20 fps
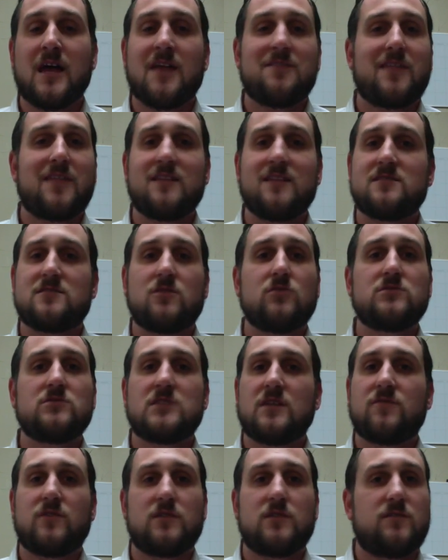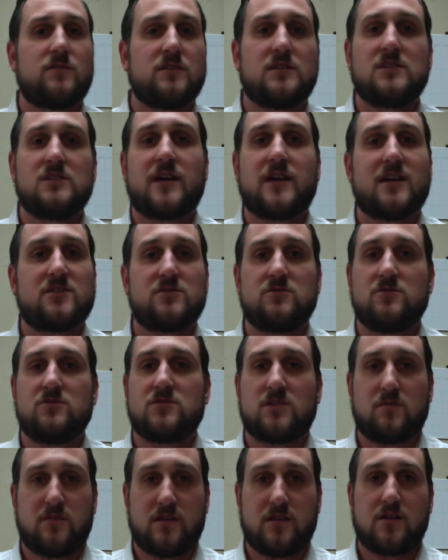that is no different as a teacher asks you to do
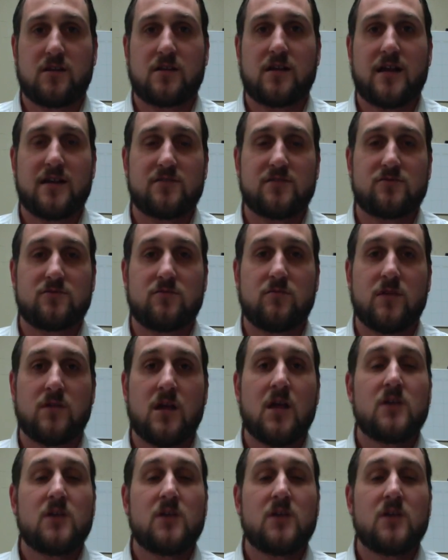something in a classroom.